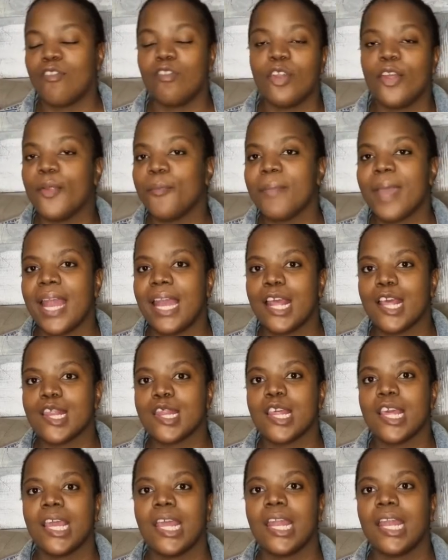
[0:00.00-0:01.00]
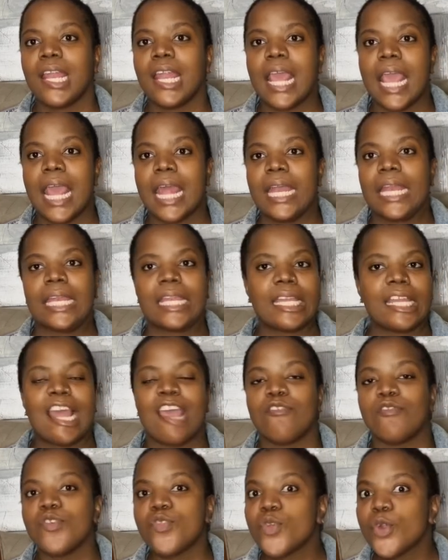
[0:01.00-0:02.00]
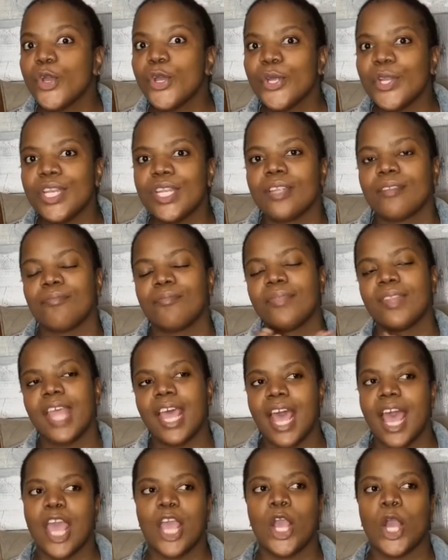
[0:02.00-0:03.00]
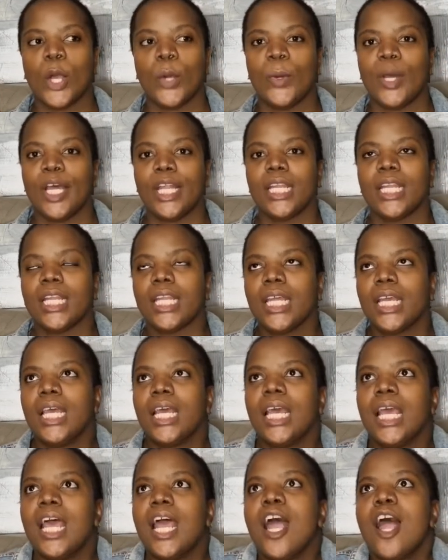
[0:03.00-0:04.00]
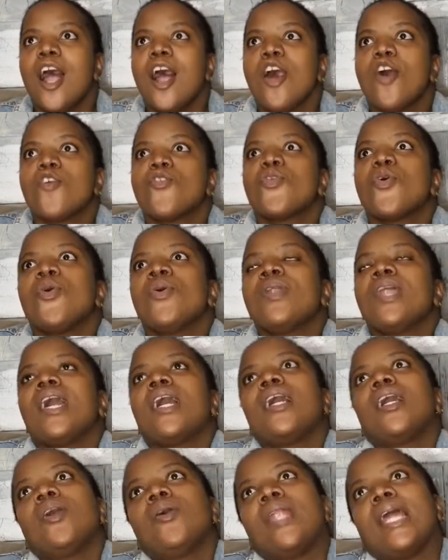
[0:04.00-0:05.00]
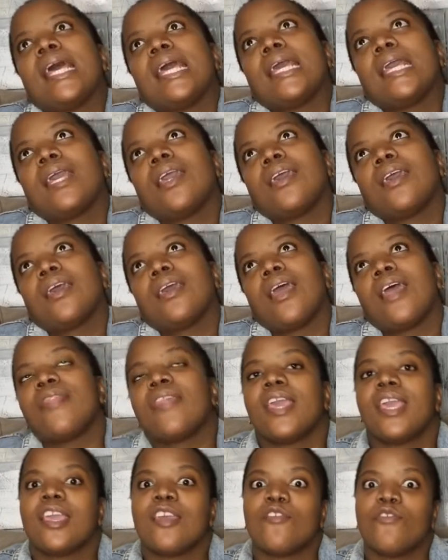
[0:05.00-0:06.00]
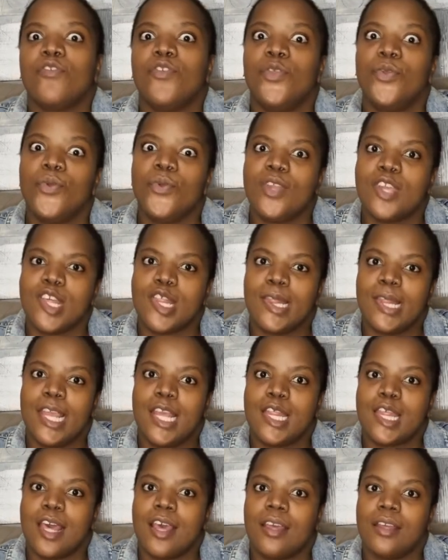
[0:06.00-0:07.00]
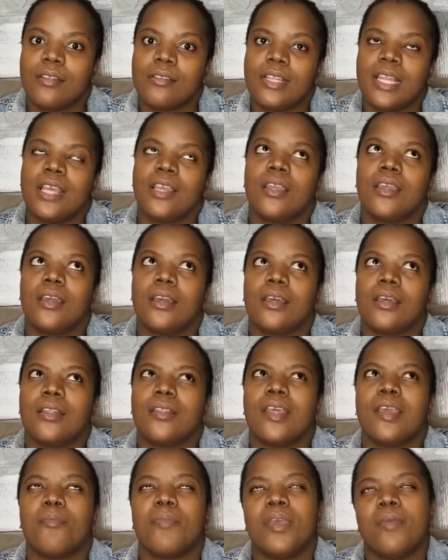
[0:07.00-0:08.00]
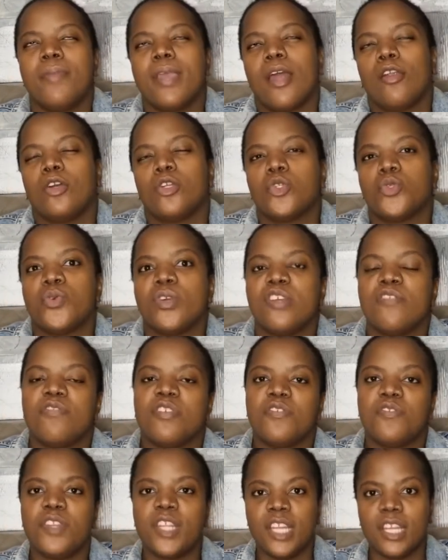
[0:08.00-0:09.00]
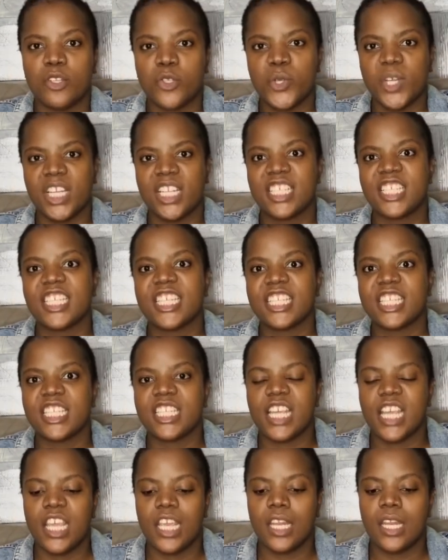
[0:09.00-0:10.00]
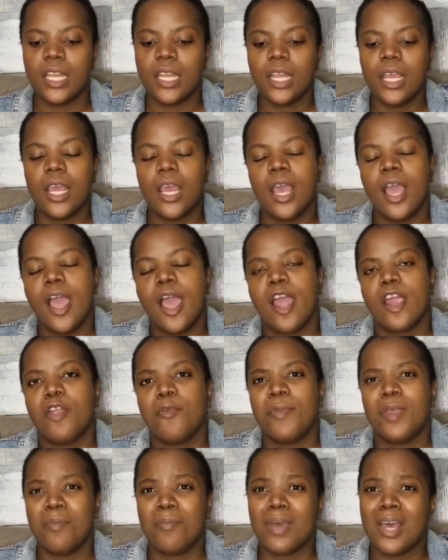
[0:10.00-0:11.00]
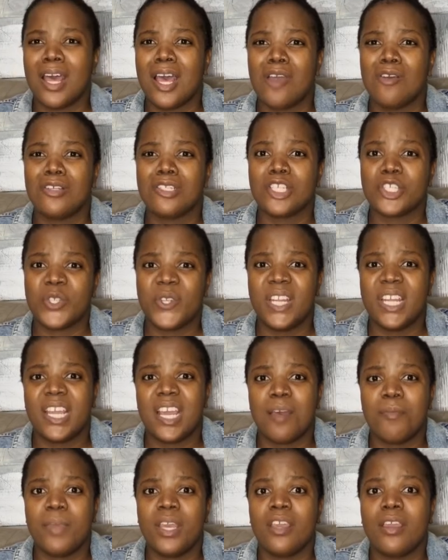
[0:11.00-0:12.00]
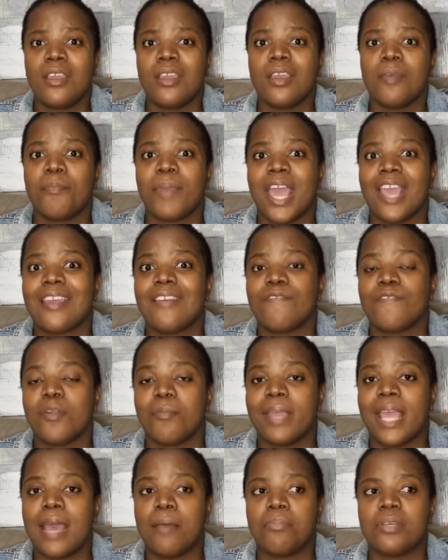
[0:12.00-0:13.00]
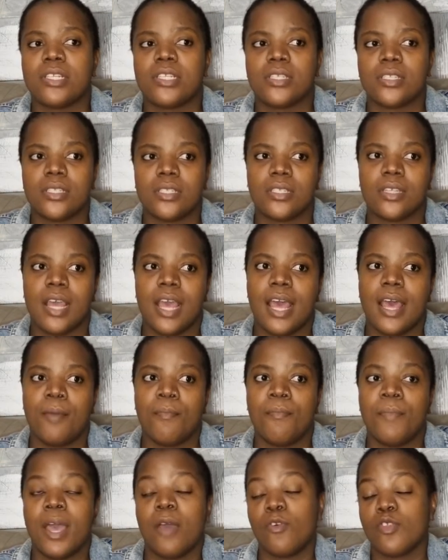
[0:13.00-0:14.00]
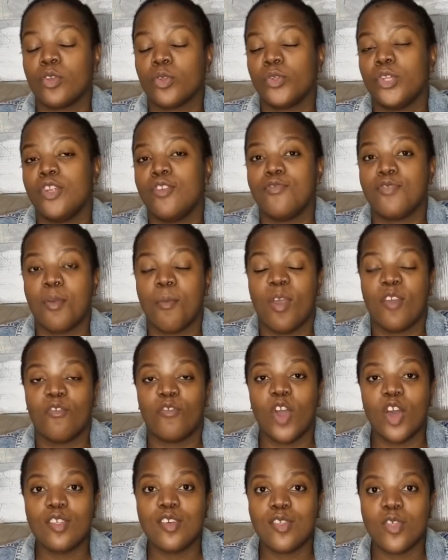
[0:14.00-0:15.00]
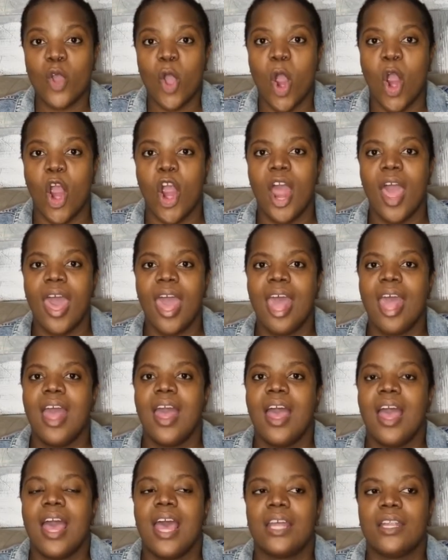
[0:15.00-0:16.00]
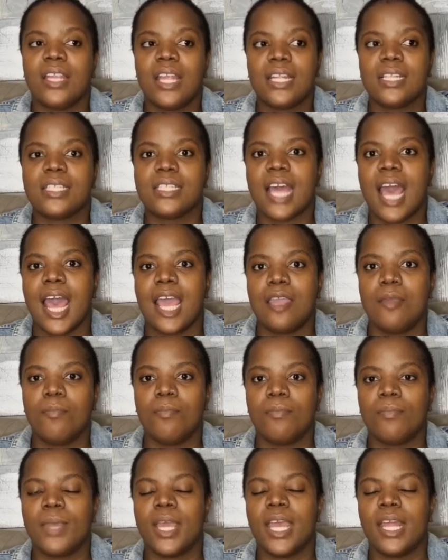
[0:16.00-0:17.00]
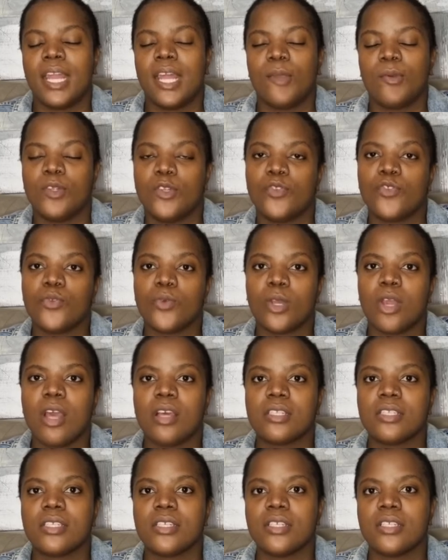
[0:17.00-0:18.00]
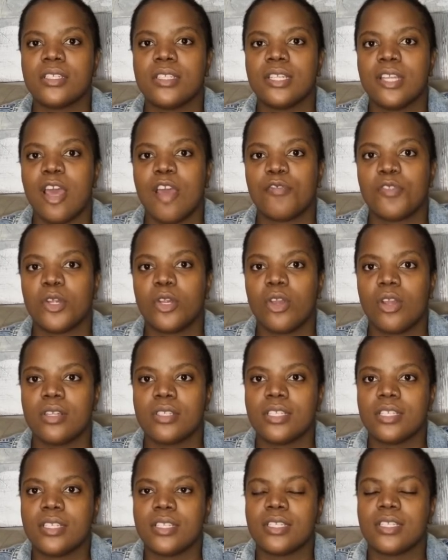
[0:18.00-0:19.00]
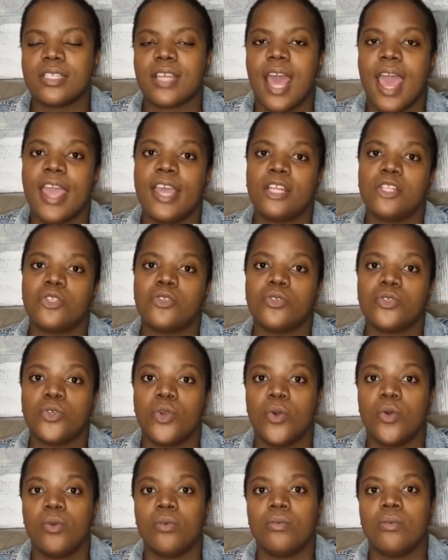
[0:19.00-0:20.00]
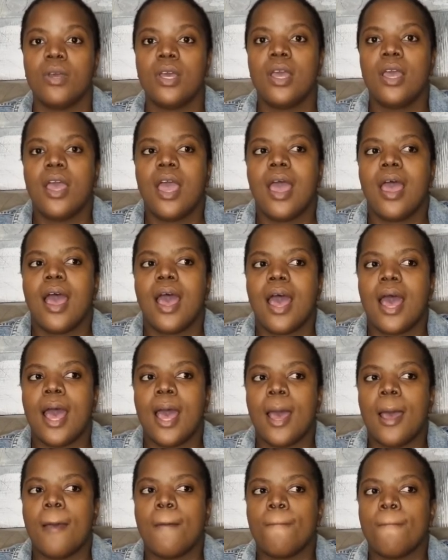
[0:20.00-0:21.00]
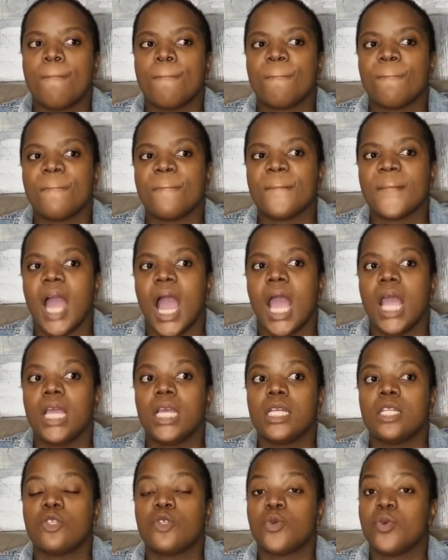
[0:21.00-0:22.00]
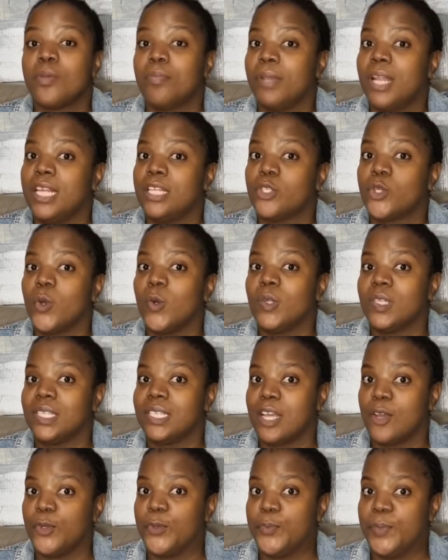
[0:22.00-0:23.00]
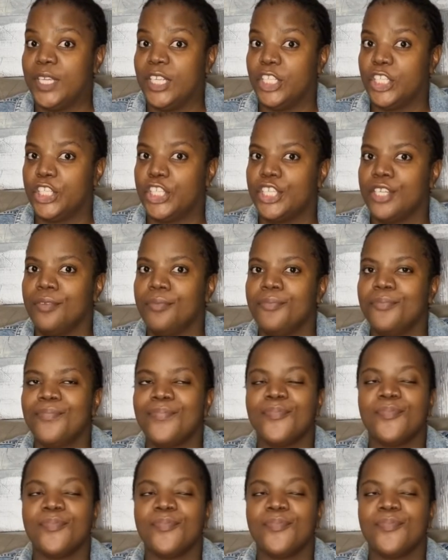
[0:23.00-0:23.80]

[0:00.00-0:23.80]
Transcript: I've learned my lesson and life is good. I go on. So now, like, I think a few years later, like, I think maybe around 2015, 2016, I remember I was actually coming back from campus. I was actually using my father's car at that time, and I went to classes, and after classes, I had to go to a place called South Beach.